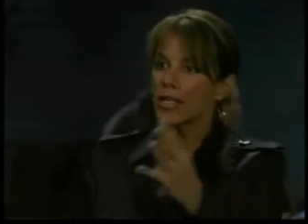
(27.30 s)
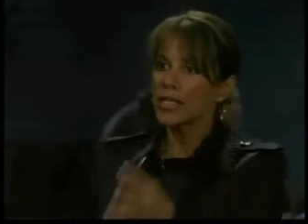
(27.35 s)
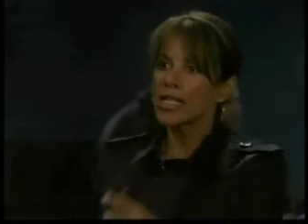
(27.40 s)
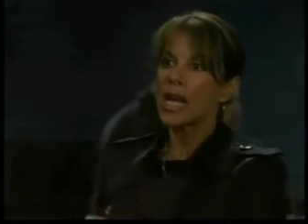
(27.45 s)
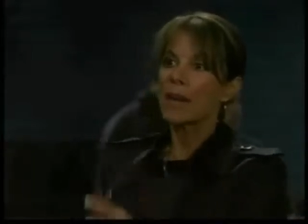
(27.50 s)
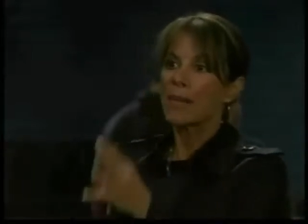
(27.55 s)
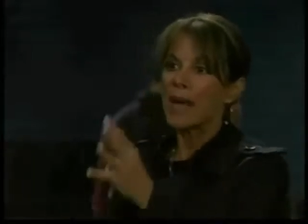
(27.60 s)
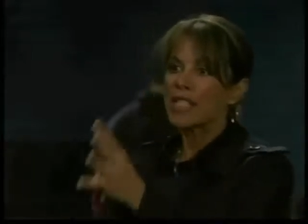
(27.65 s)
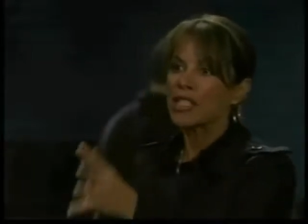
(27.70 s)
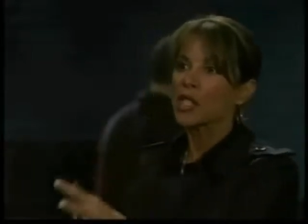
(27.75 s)
No,
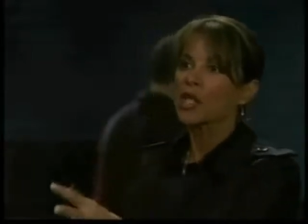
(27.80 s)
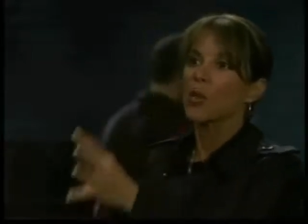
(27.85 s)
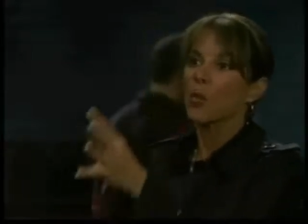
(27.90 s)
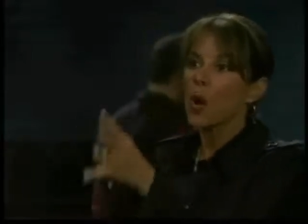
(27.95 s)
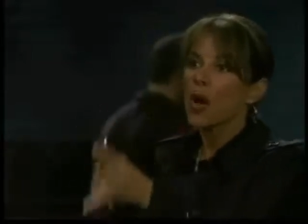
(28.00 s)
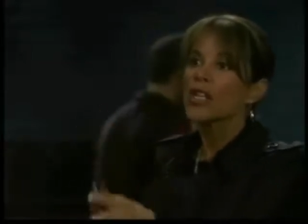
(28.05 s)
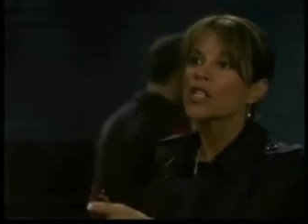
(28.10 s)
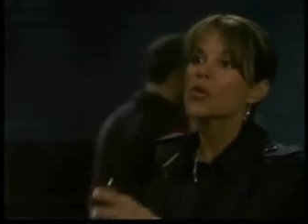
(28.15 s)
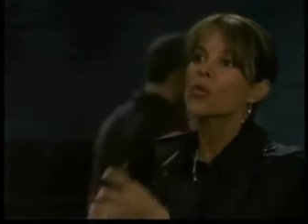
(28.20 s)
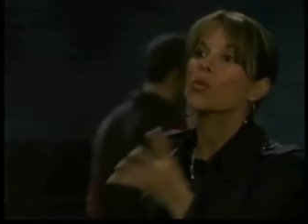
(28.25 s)
honestly, I'm
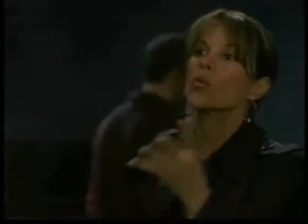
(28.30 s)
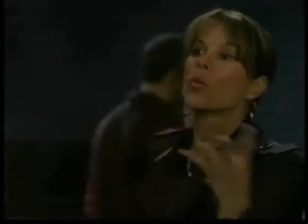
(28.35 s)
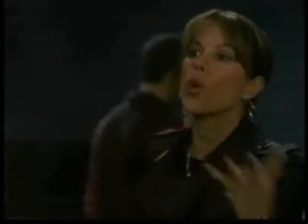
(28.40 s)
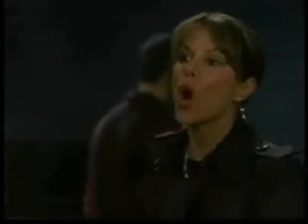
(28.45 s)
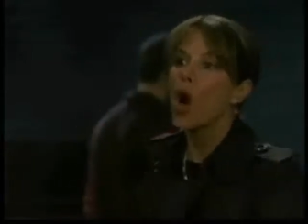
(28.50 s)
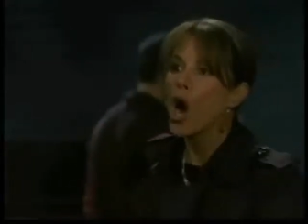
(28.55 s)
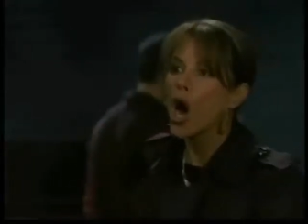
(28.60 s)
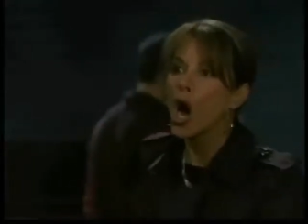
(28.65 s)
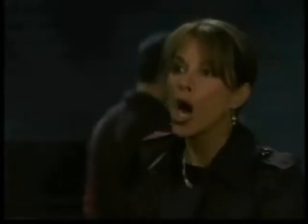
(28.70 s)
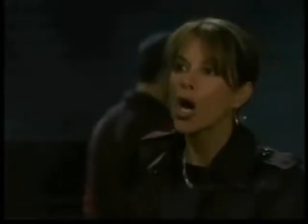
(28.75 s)
asking you, what
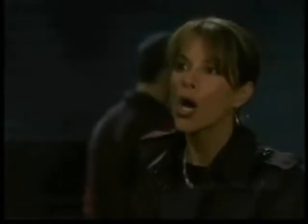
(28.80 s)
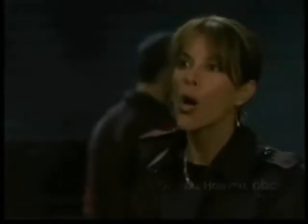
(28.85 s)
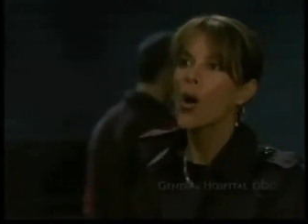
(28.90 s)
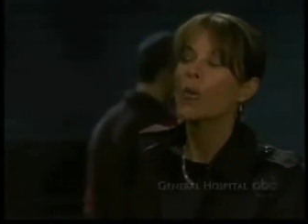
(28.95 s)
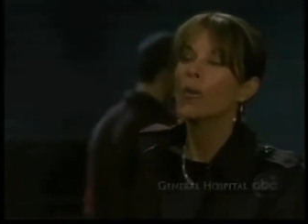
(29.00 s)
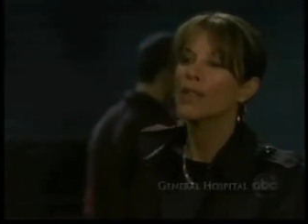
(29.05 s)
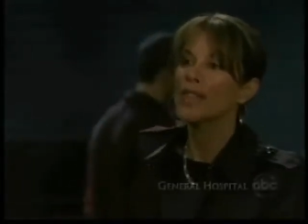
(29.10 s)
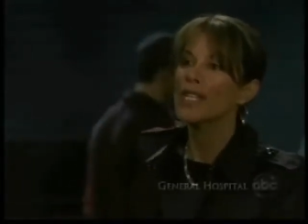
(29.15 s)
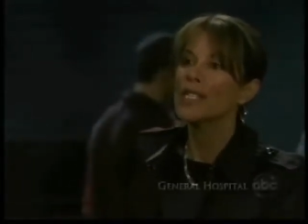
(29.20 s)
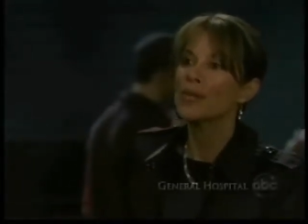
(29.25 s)
is
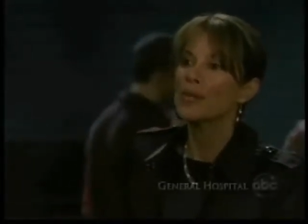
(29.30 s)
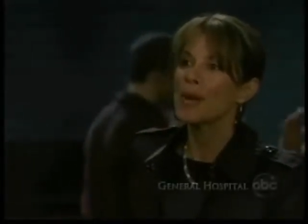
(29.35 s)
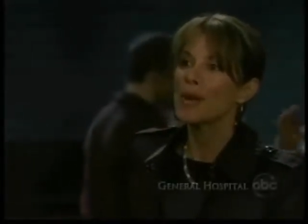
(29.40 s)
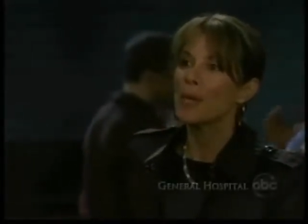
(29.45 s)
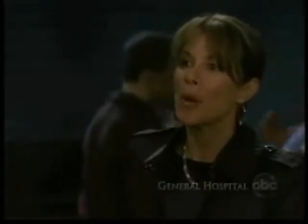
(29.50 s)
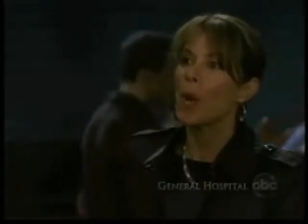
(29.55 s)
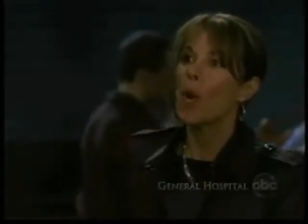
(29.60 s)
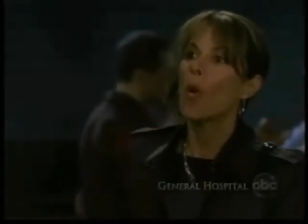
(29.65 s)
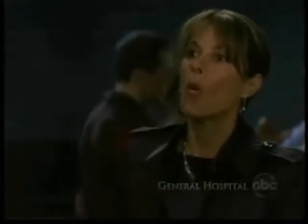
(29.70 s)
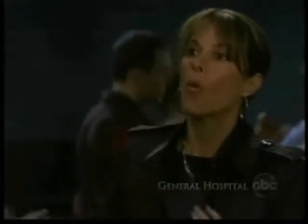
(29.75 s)
wrong
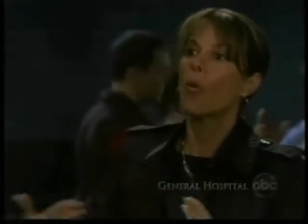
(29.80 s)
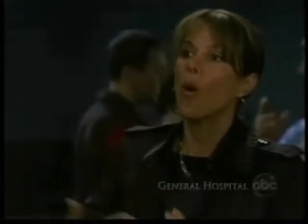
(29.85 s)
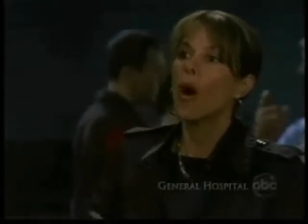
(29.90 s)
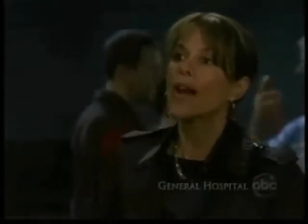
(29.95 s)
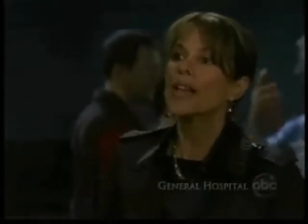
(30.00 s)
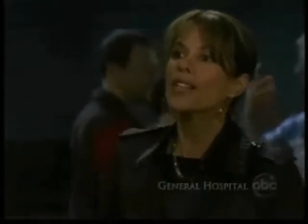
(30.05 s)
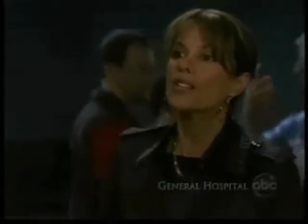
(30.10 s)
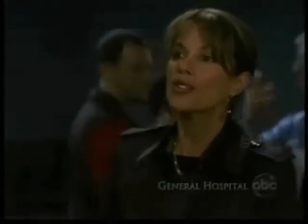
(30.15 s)
with these people?